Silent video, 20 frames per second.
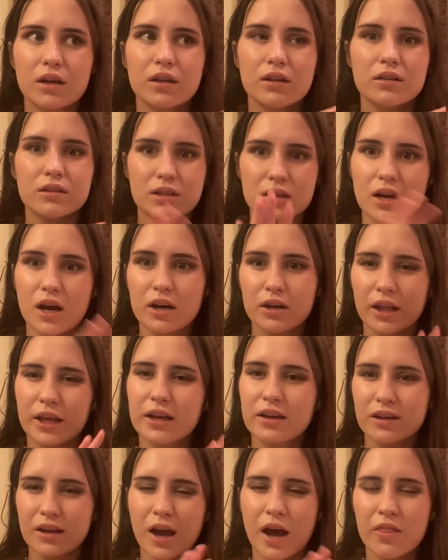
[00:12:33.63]
the con
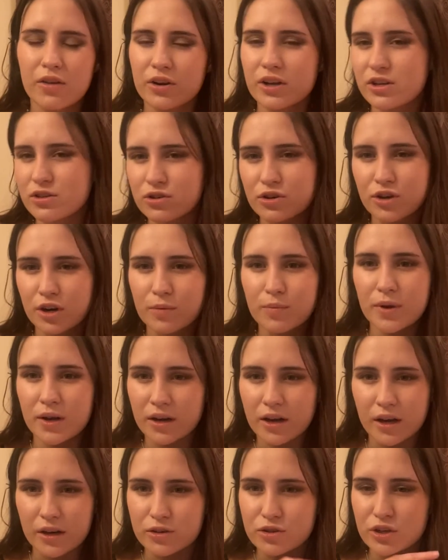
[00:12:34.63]
like other Eastern European
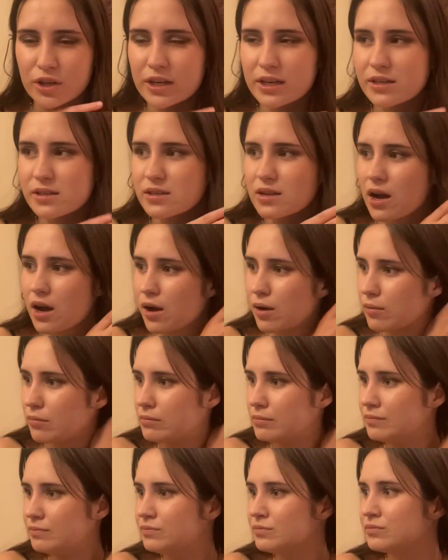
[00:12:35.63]
countries,
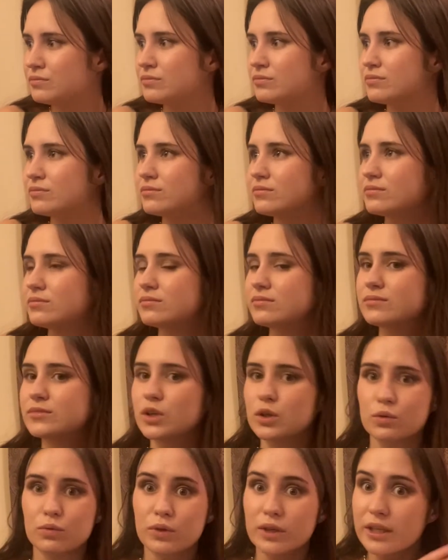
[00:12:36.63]
um,
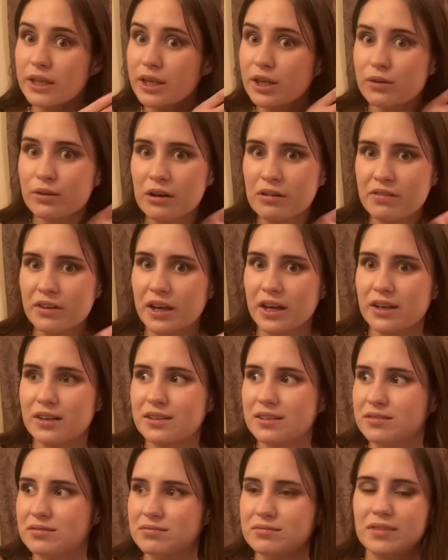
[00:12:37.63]
really horrific.
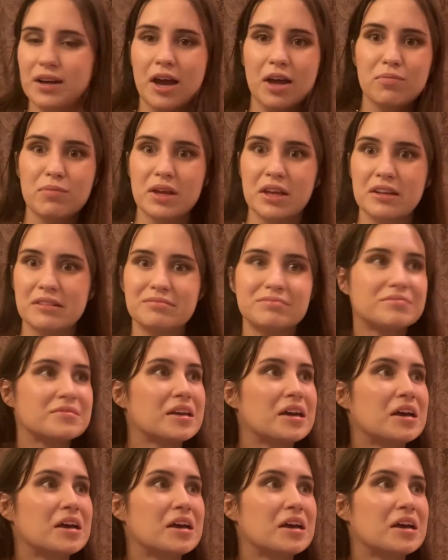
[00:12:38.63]
I mean,